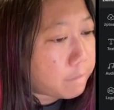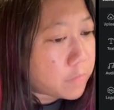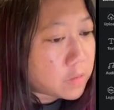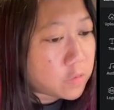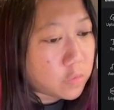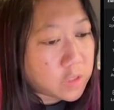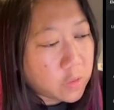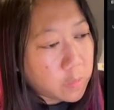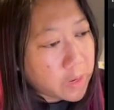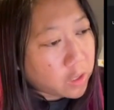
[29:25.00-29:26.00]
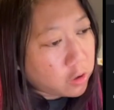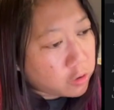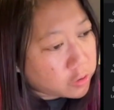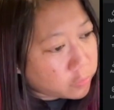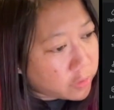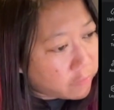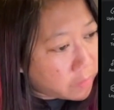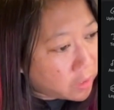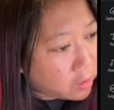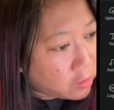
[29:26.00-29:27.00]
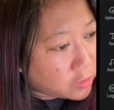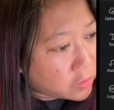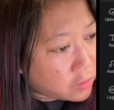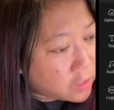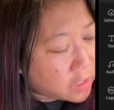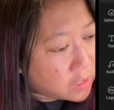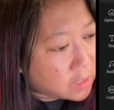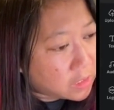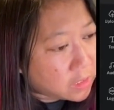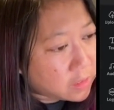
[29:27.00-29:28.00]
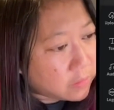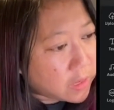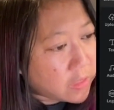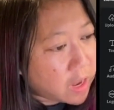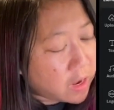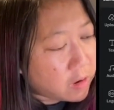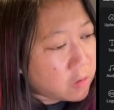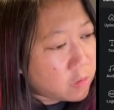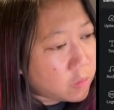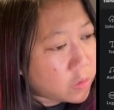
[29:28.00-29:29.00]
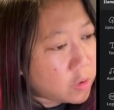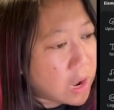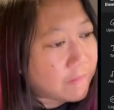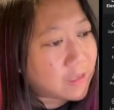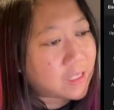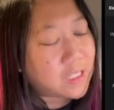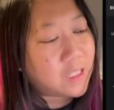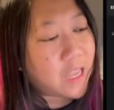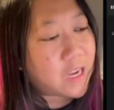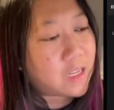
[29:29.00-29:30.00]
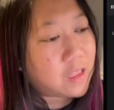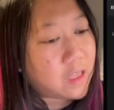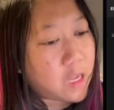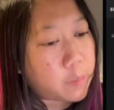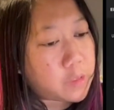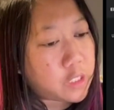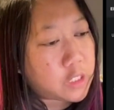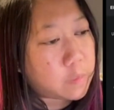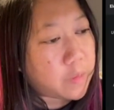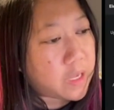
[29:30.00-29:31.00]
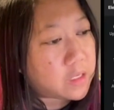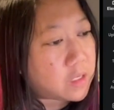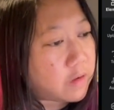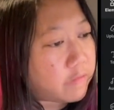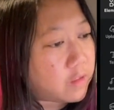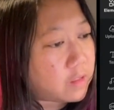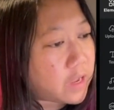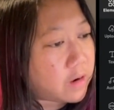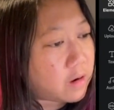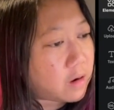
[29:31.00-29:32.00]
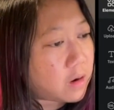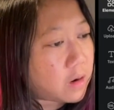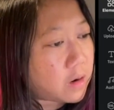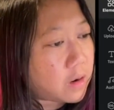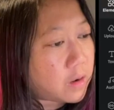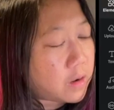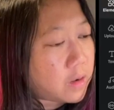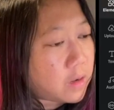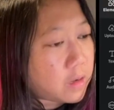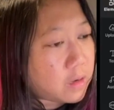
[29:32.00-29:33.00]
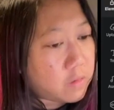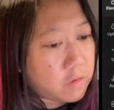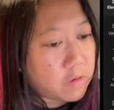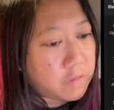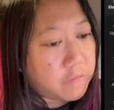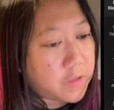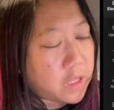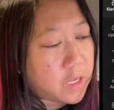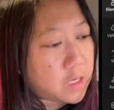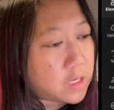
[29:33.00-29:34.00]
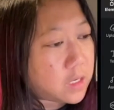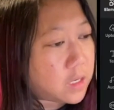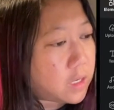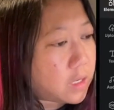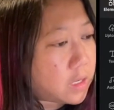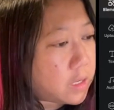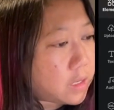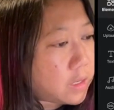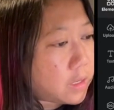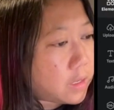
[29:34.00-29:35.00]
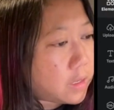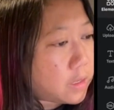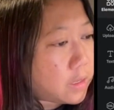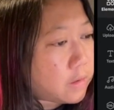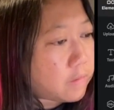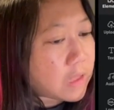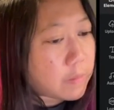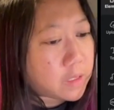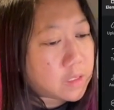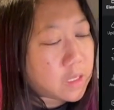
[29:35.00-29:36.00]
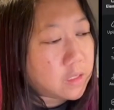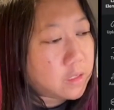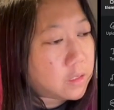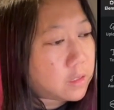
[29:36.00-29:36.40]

so see where my cursor, wherever my cursor is, like that arrow, you have to select the empty space of the letter in order to fill it. Does that make sense?